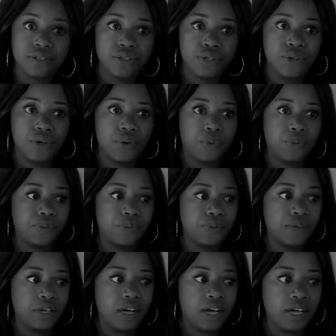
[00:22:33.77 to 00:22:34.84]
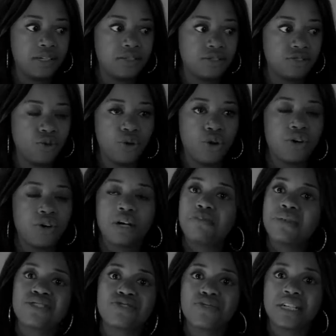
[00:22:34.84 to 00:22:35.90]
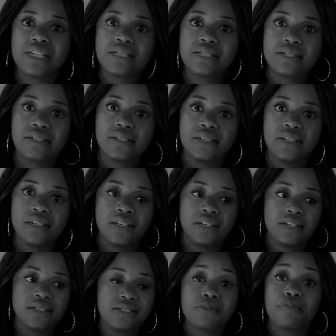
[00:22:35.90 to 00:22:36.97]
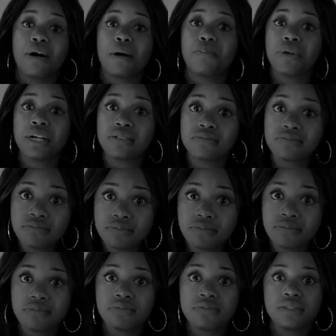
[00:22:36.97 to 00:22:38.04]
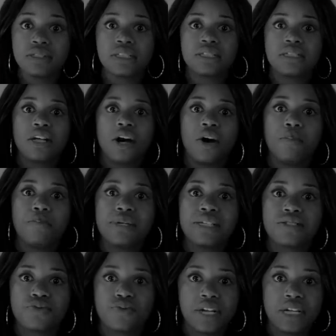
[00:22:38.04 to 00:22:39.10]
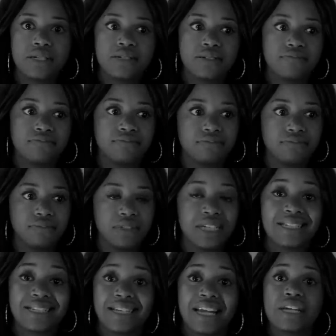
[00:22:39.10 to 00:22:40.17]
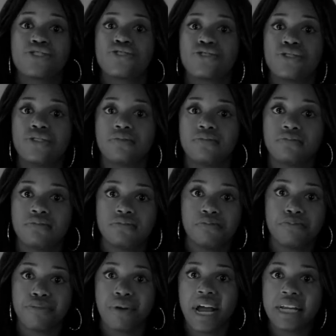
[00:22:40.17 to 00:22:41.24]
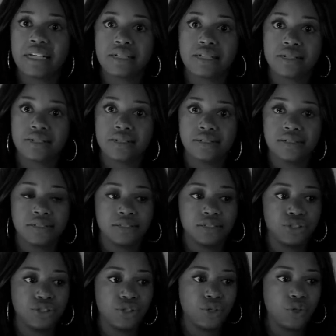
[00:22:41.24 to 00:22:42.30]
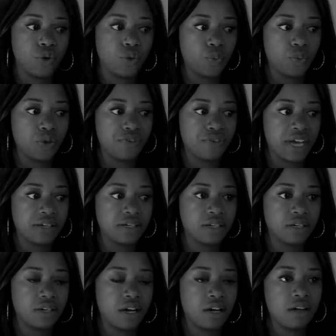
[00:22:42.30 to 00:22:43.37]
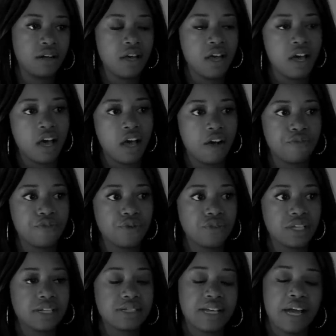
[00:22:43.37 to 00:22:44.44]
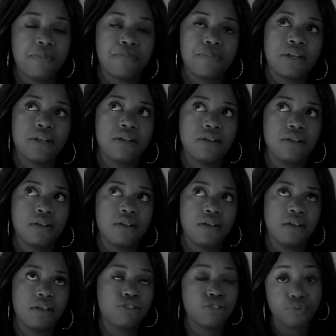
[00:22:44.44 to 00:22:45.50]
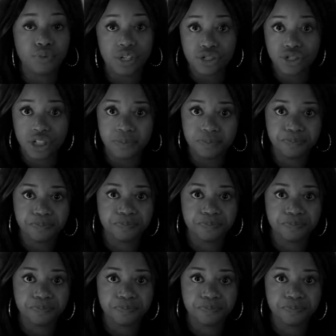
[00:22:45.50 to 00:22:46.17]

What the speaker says: You know, it's no longer MISRED Zimbabwe. It's now MISRED International brand. You know, we've had a few things happen in the region.